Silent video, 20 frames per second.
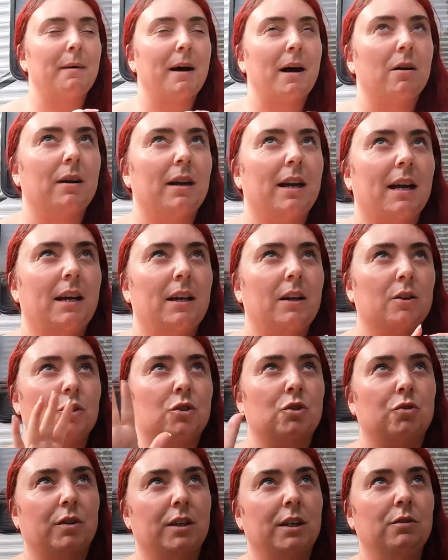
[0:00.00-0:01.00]
about getting a
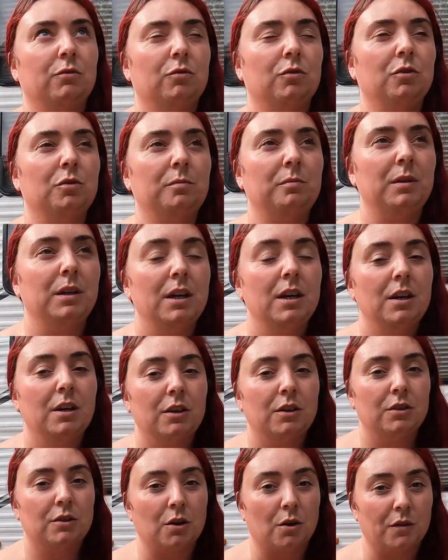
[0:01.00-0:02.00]
screen room.
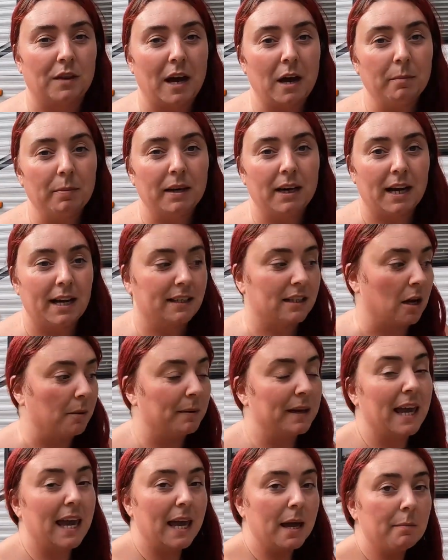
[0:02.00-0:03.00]
So that'll be nice. I'll
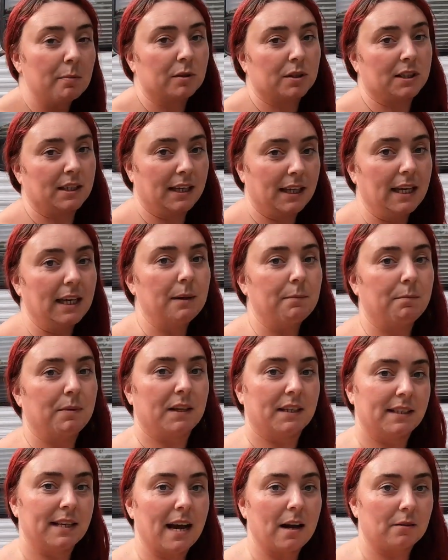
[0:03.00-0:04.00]
be able to keep
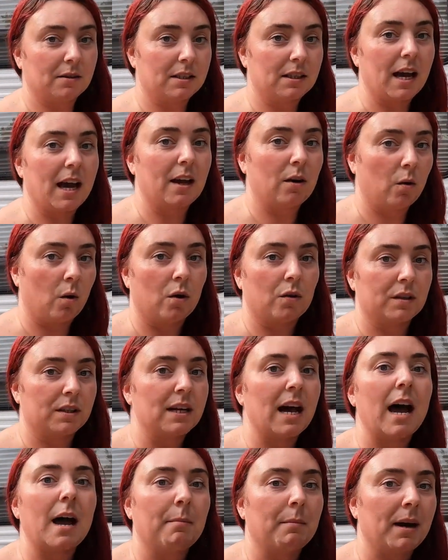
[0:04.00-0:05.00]
this outside all the
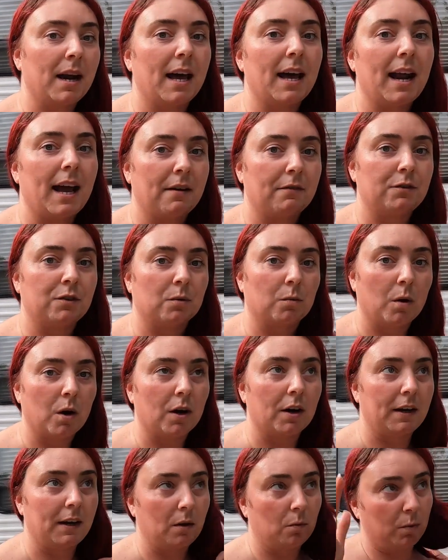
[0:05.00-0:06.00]
time and not have to
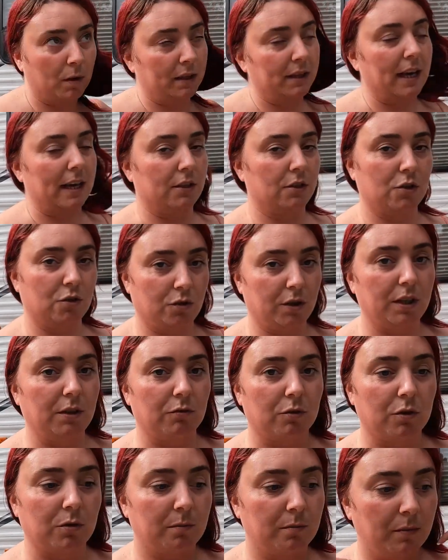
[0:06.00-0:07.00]
worry with that screen
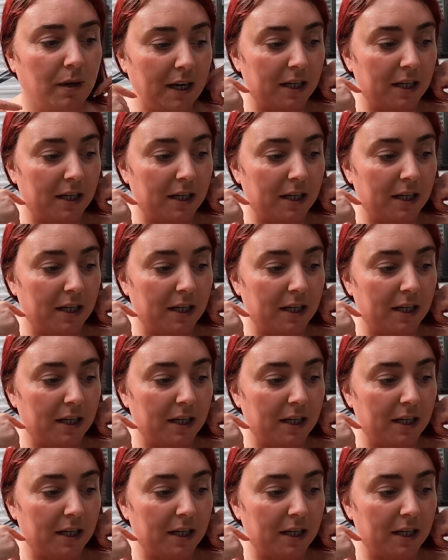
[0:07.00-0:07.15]
room.